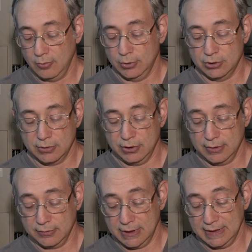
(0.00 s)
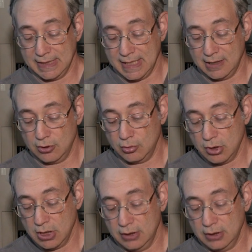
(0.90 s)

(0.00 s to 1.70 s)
which we're doing right now.